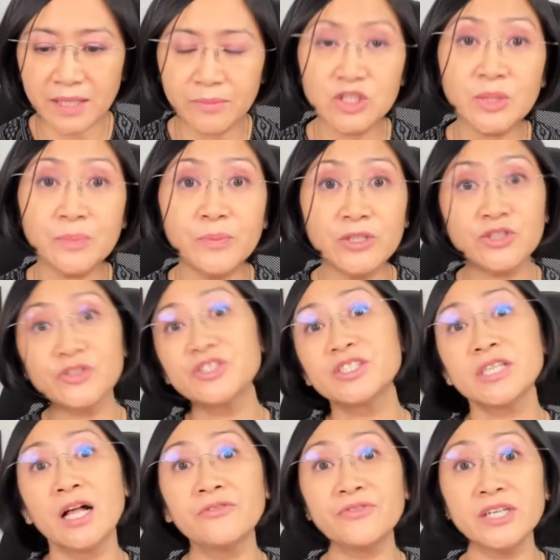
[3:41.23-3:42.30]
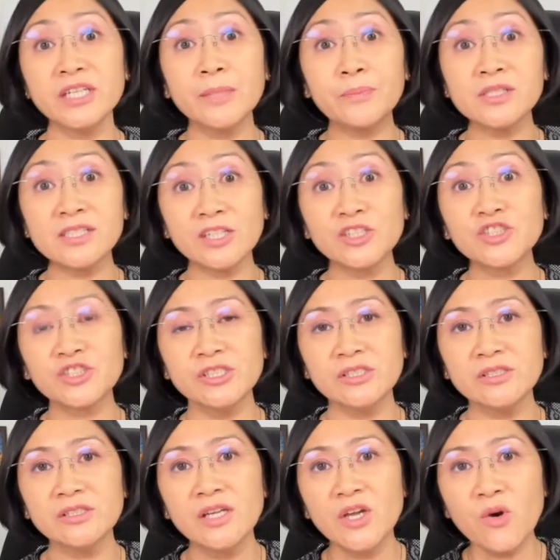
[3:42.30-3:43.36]
able to put yourself in a
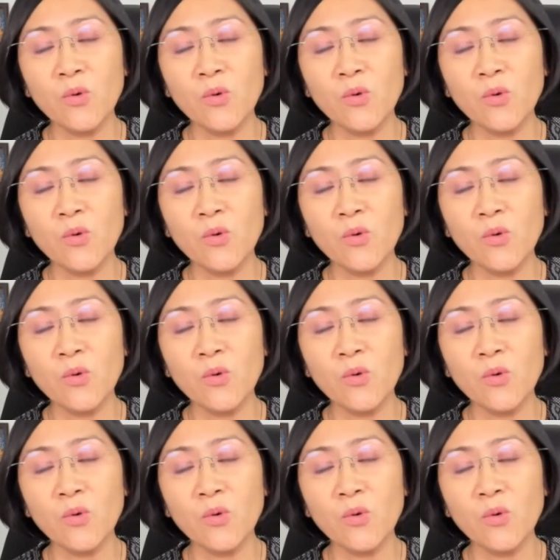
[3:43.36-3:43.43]
position